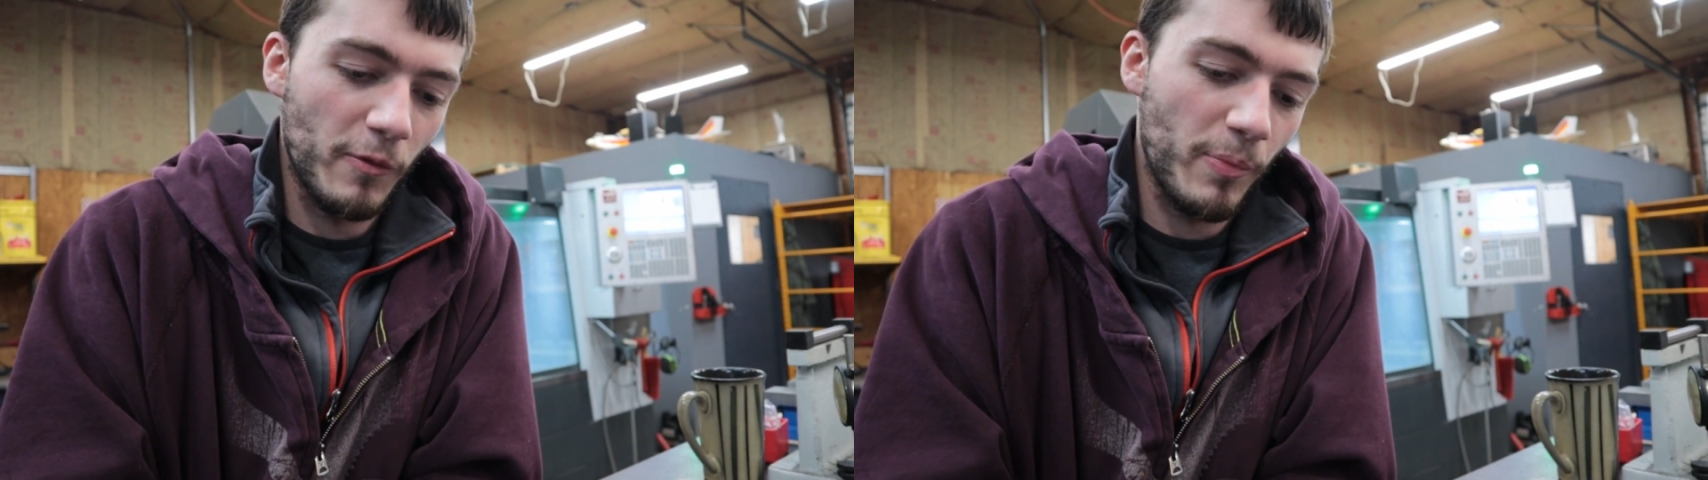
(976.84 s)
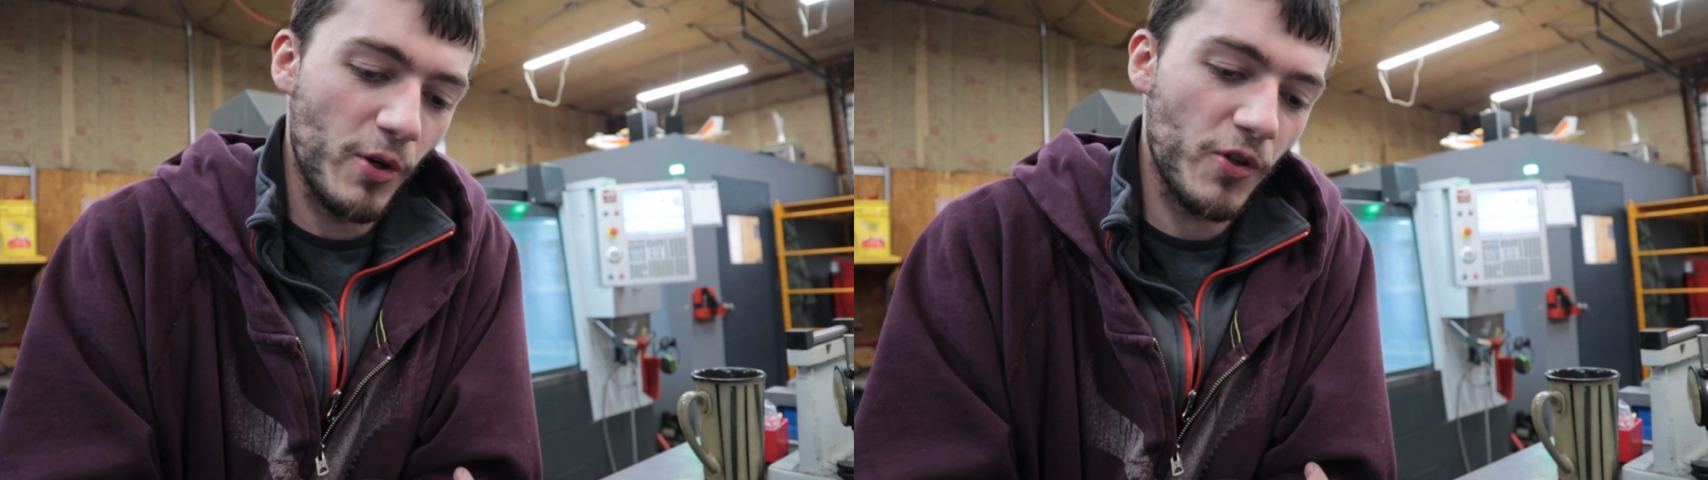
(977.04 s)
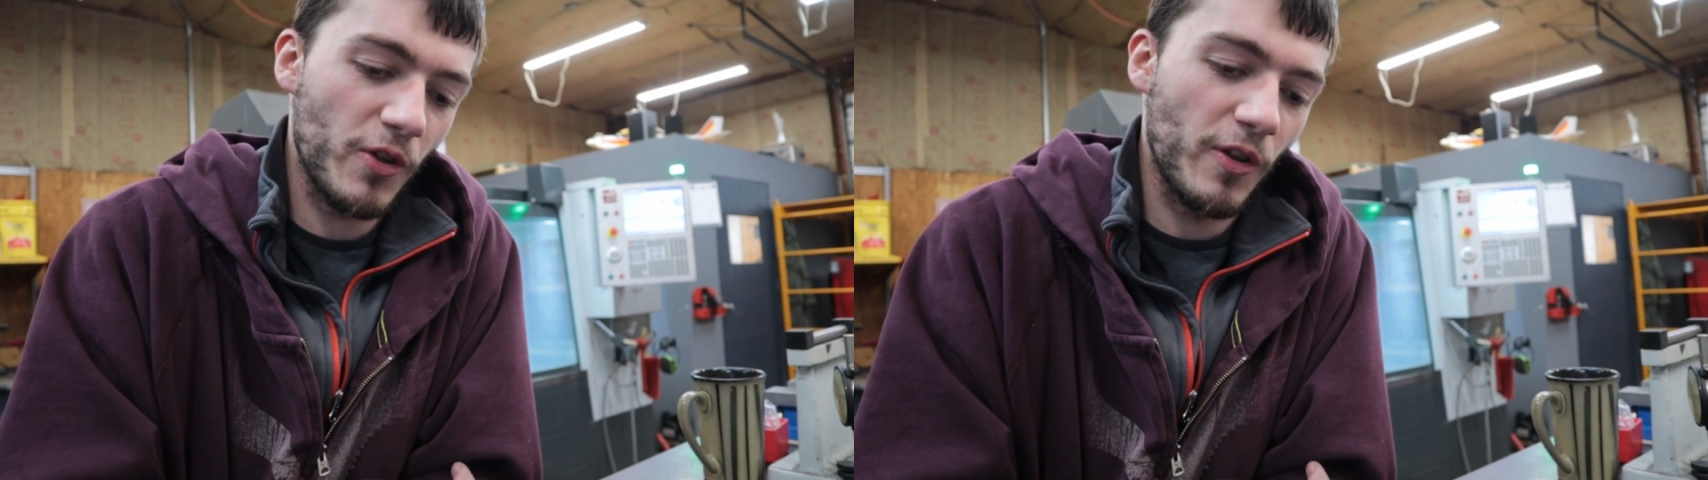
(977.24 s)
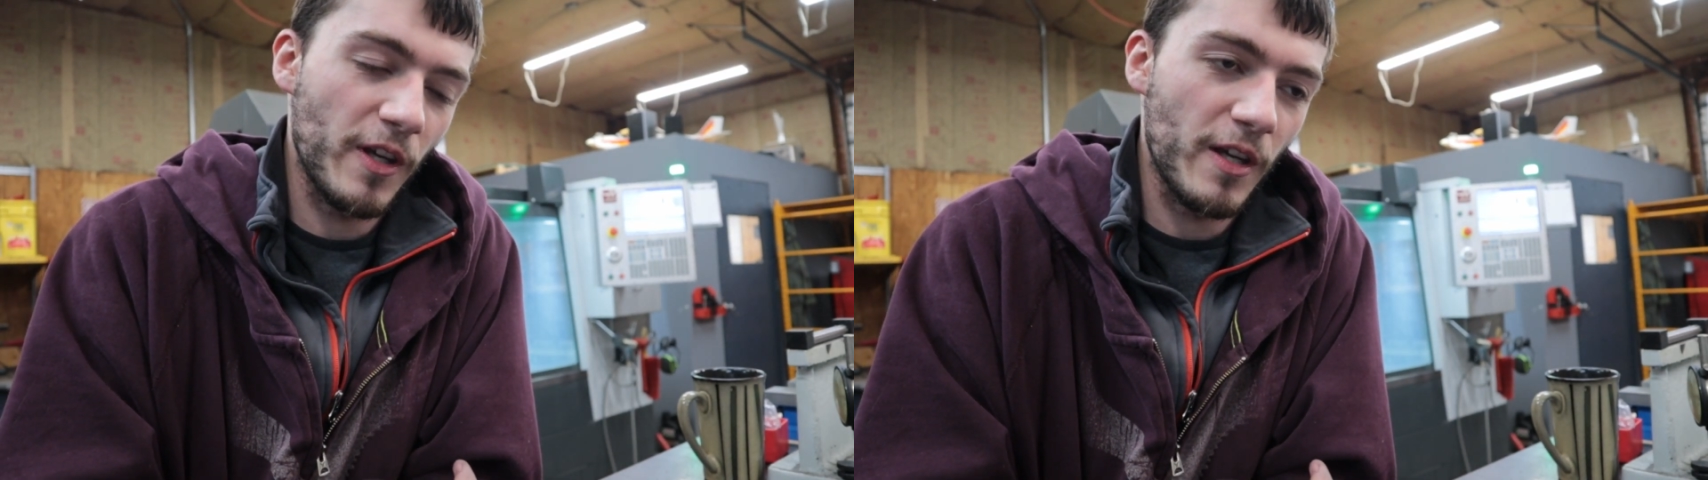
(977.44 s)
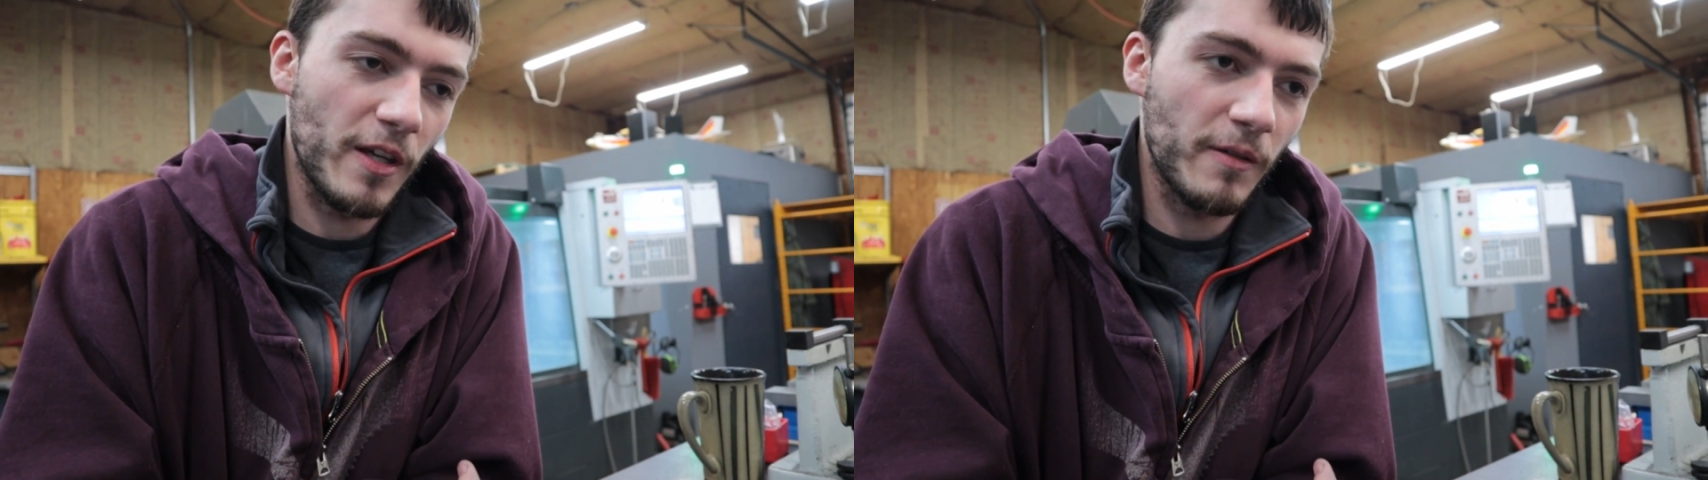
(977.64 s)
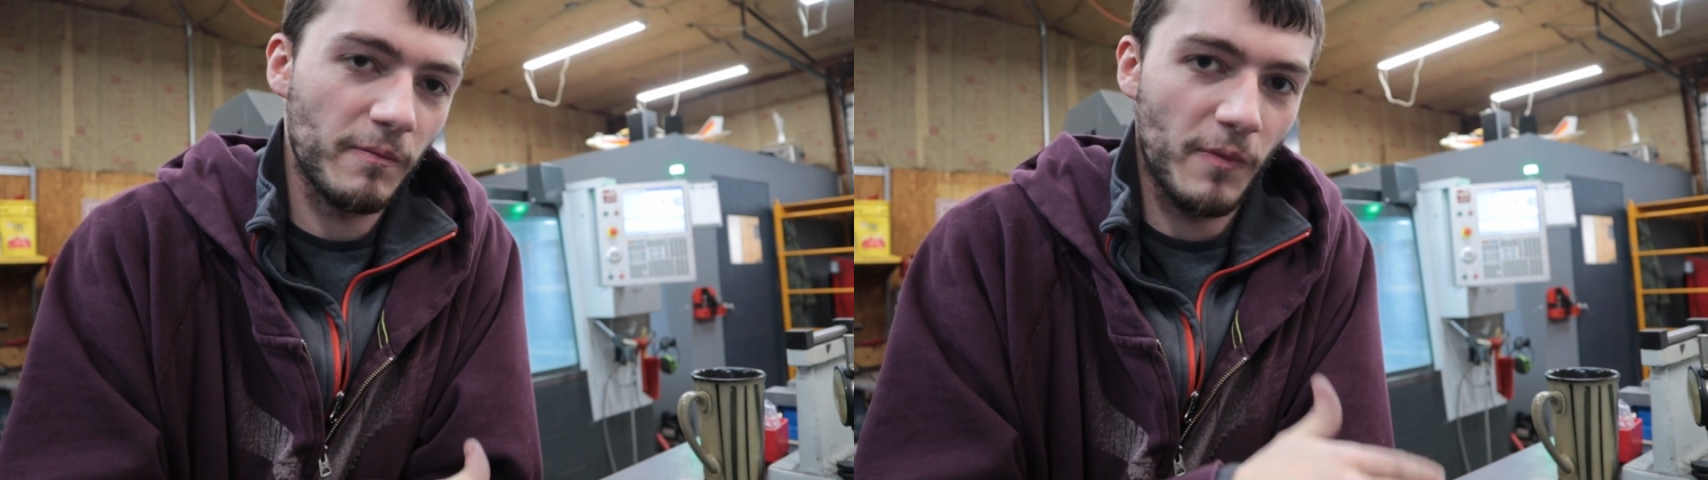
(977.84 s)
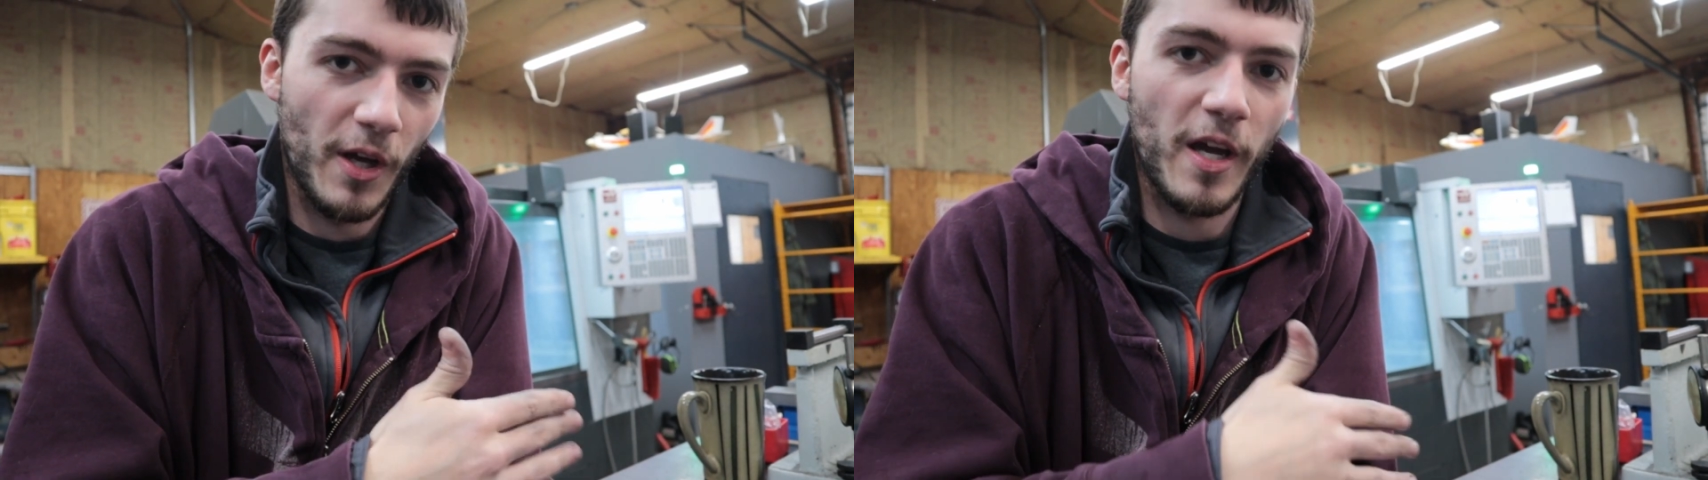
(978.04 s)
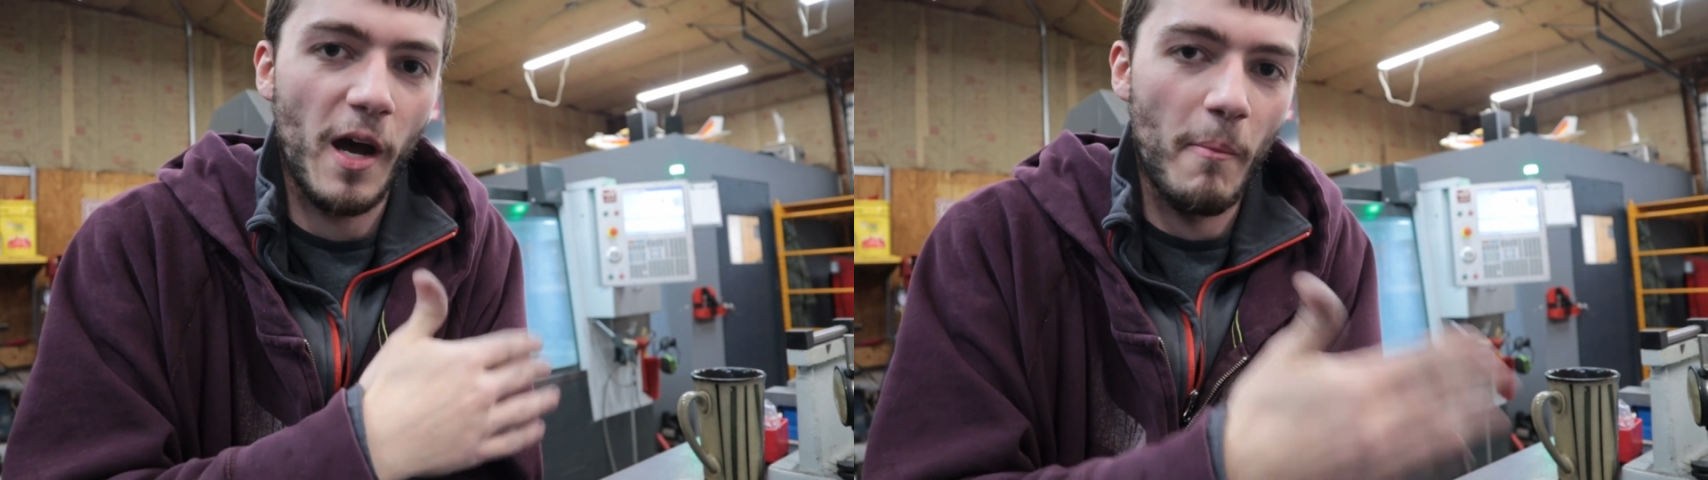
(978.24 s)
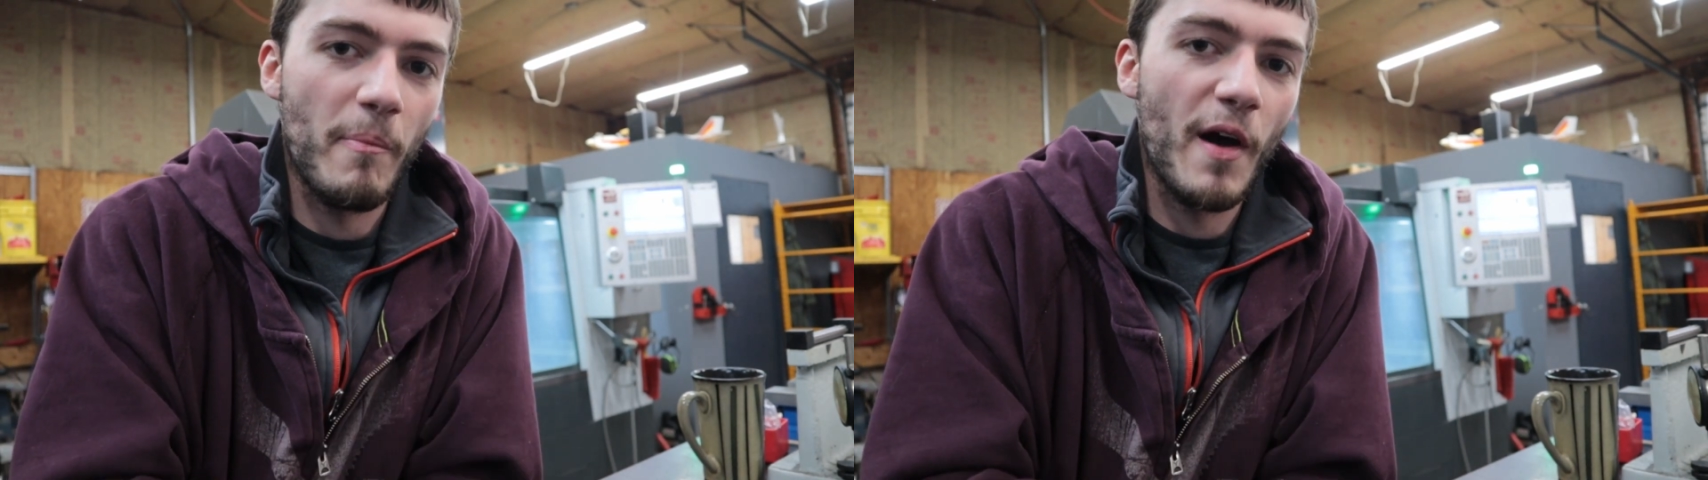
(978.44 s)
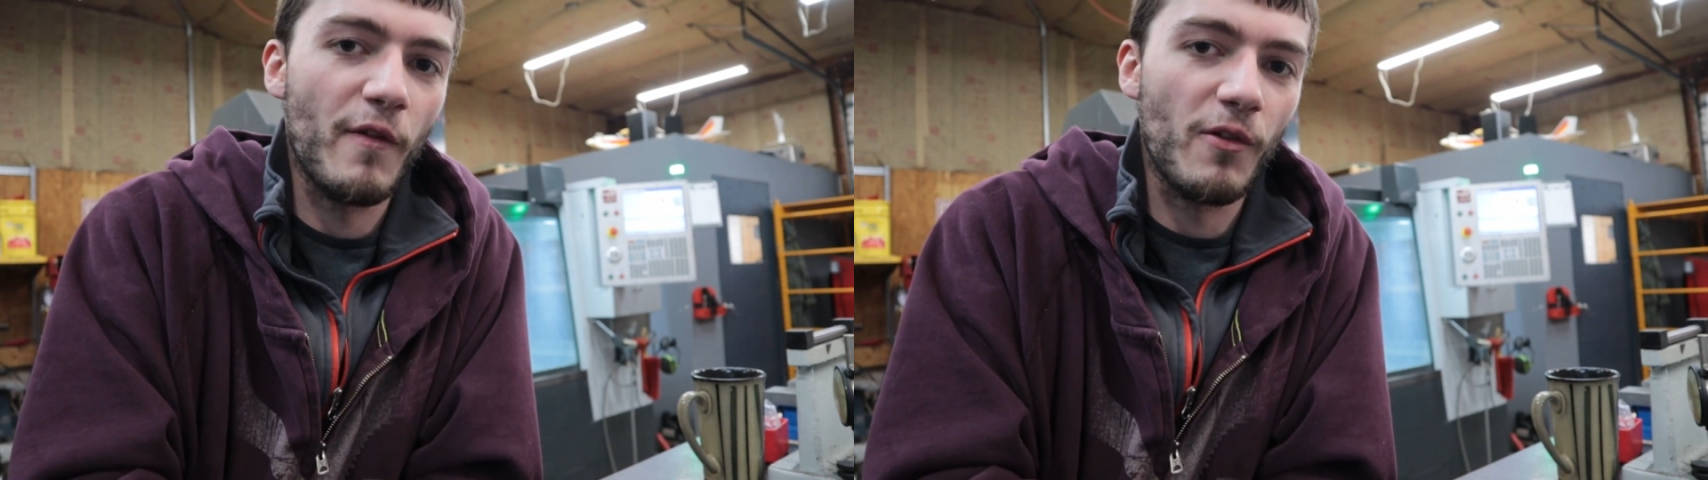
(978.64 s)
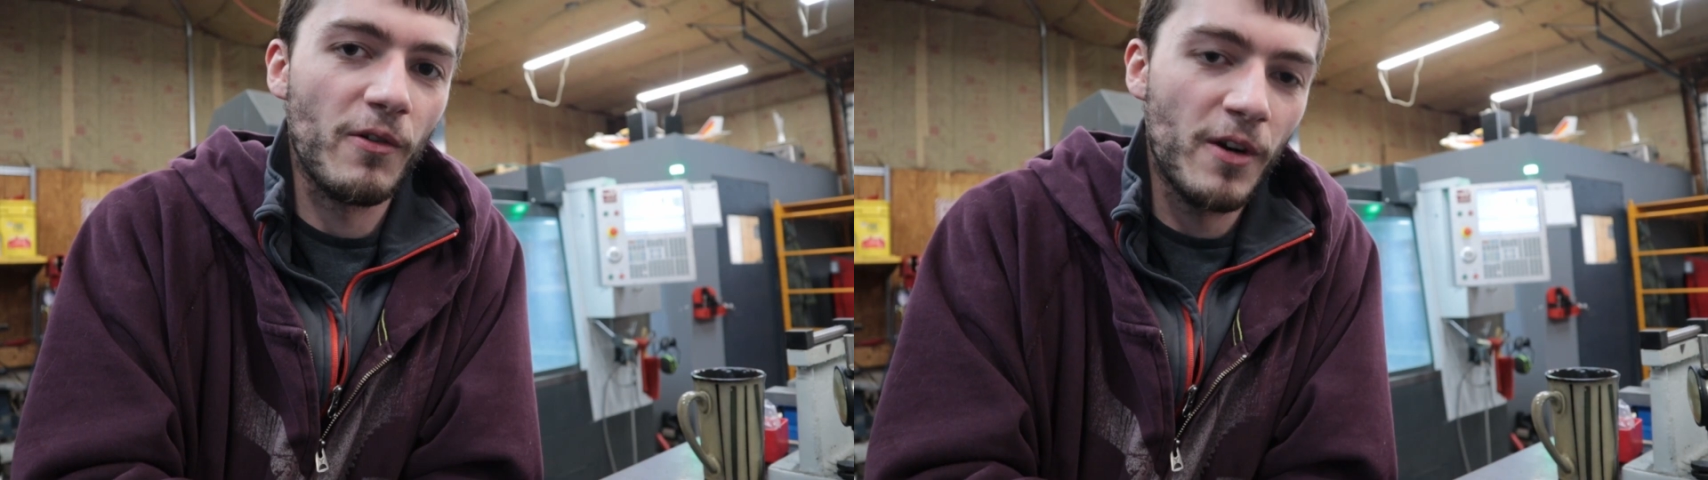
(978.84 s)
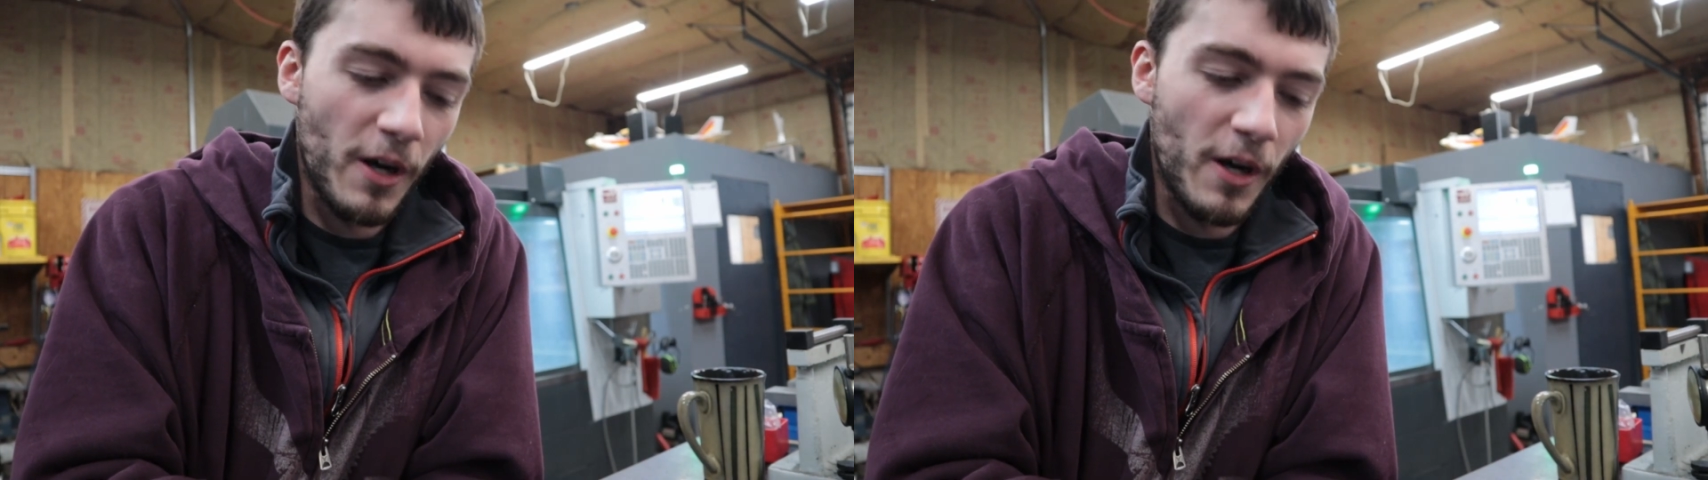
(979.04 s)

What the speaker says: push the cut bevel